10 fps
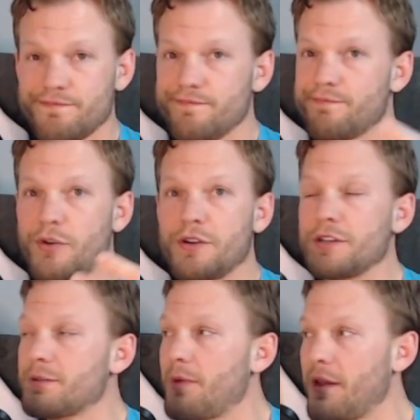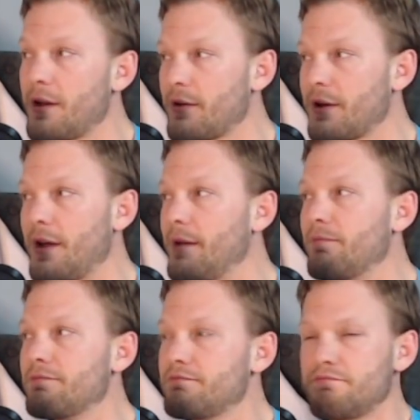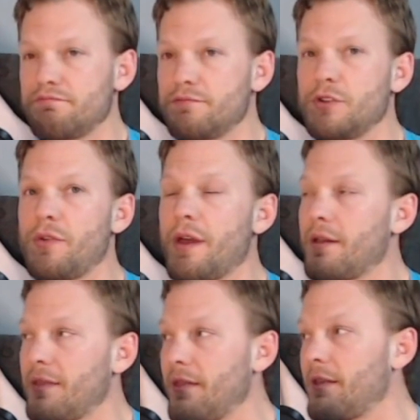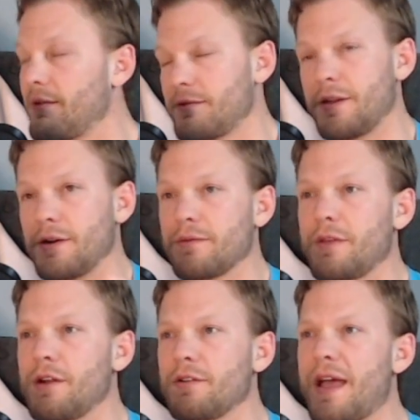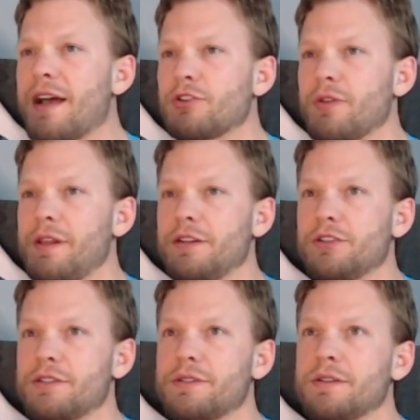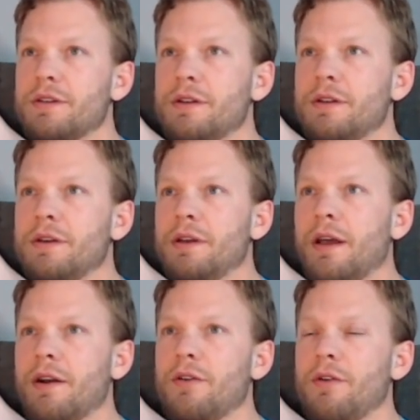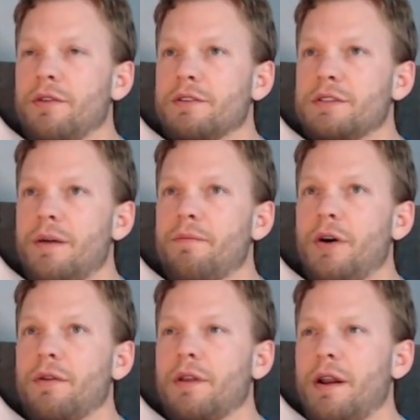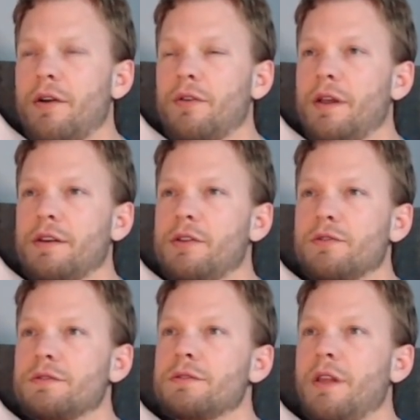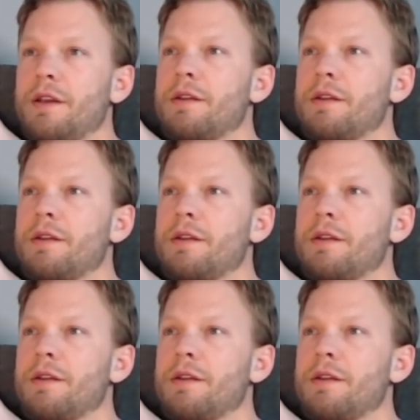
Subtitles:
participate? How can I do that? And then, it'll naturally just, I don't know, there's something about it. And I don't like to use like